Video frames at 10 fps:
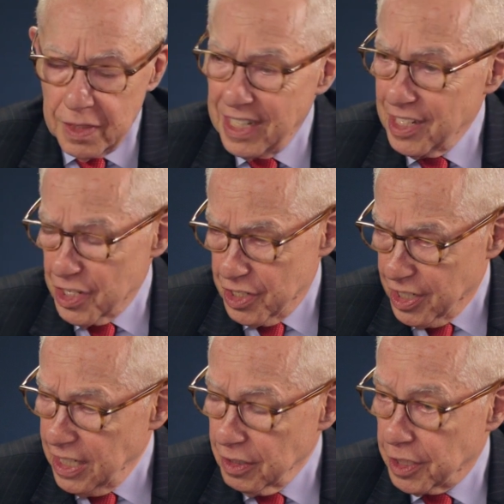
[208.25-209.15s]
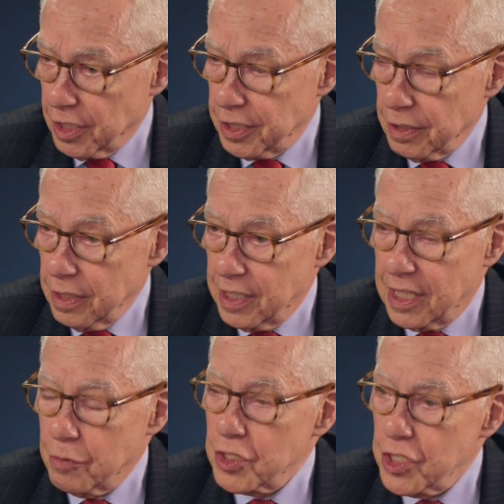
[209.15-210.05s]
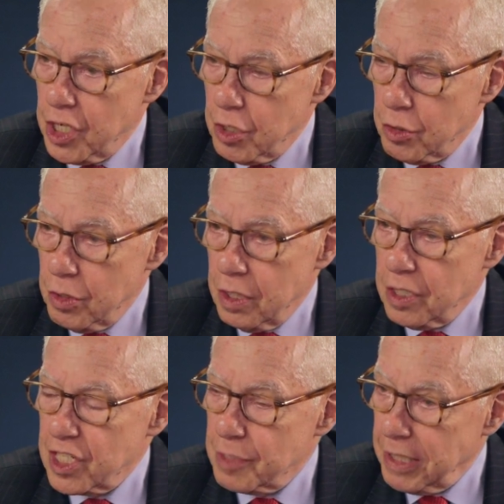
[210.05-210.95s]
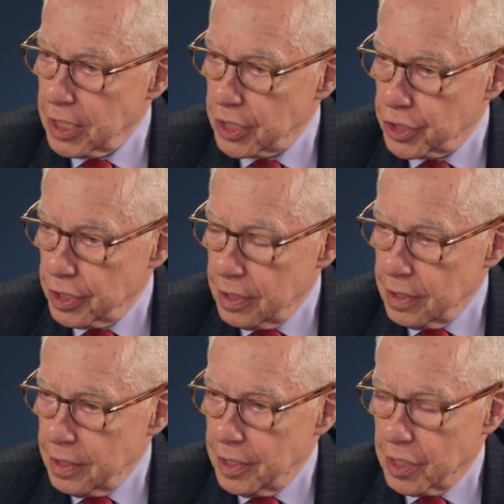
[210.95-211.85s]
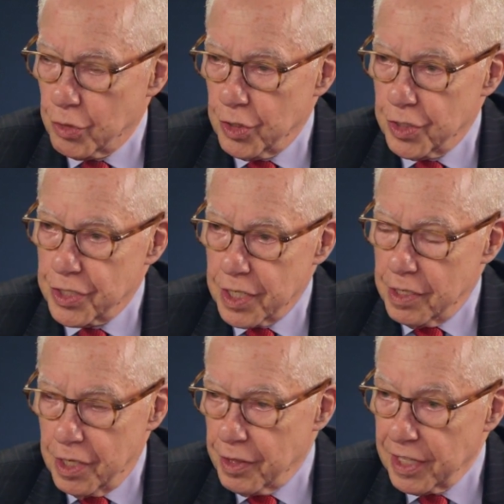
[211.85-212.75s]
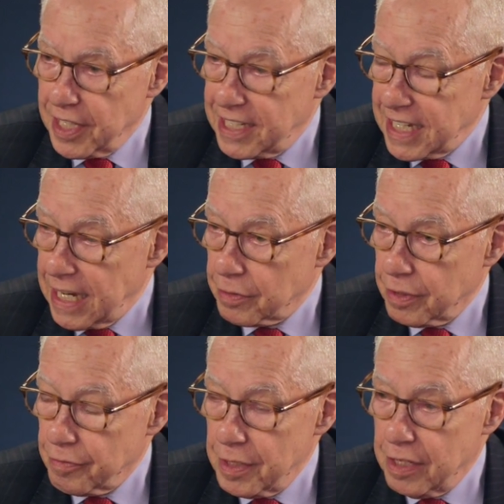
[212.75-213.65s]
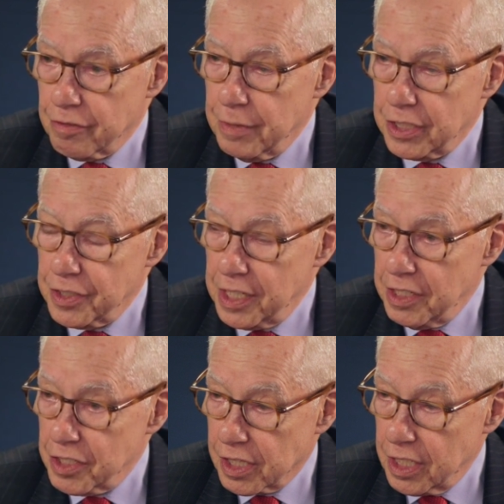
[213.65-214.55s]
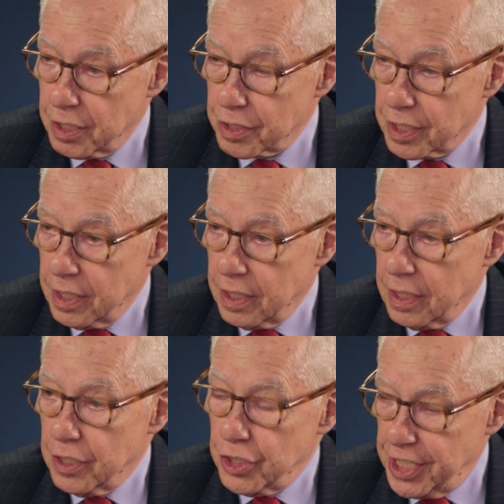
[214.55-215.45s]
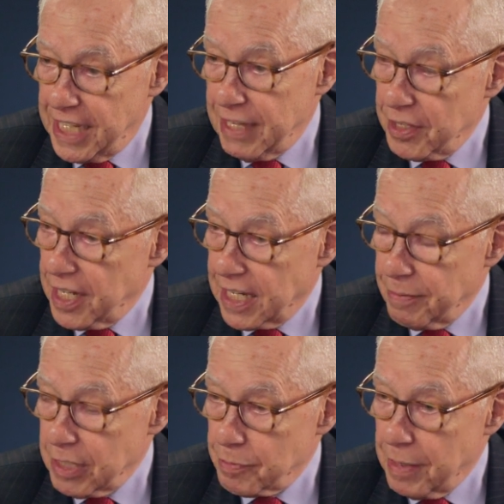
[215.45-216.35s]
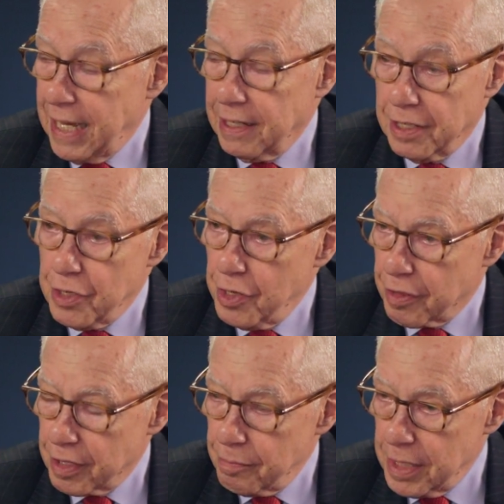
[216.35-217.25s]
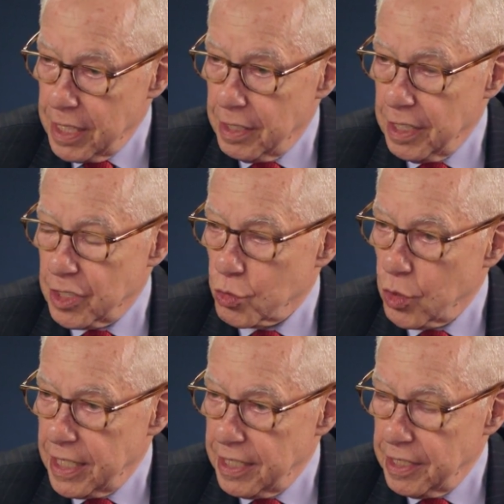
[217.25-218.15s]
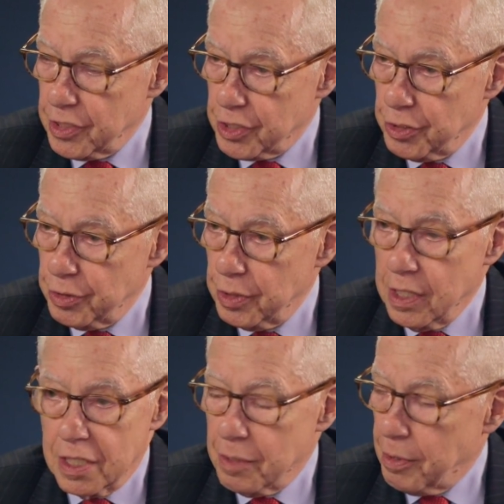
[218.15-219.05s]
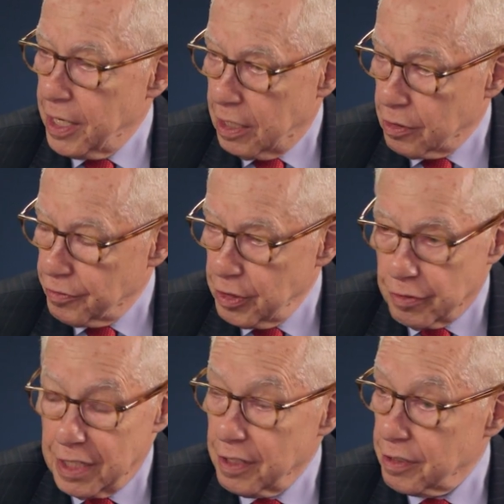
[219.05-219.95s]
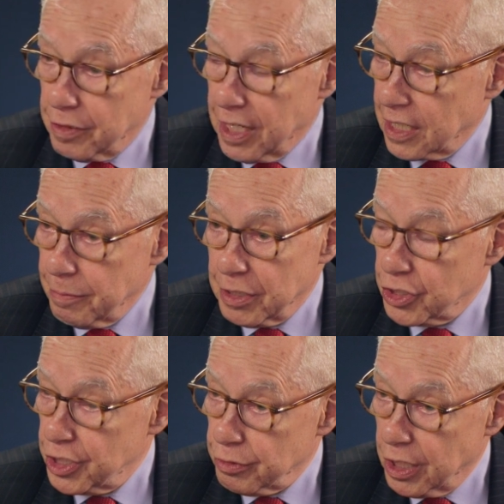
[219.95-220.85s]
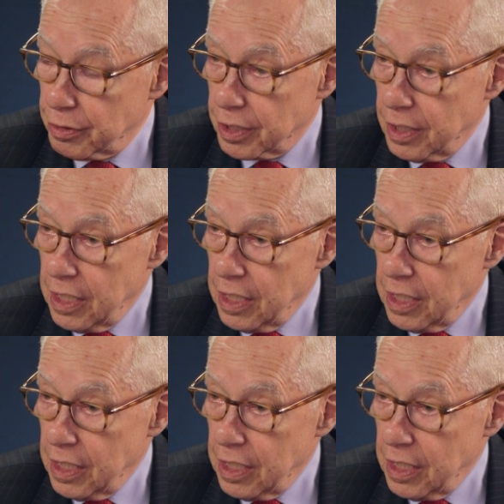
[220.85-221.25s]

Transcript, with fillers: it is entirely clear that there was no spillage. In other words, nothing leaked out from the information that he disclosed. She gave the documents back, nothing made its way into the biography or any other document that she wrote.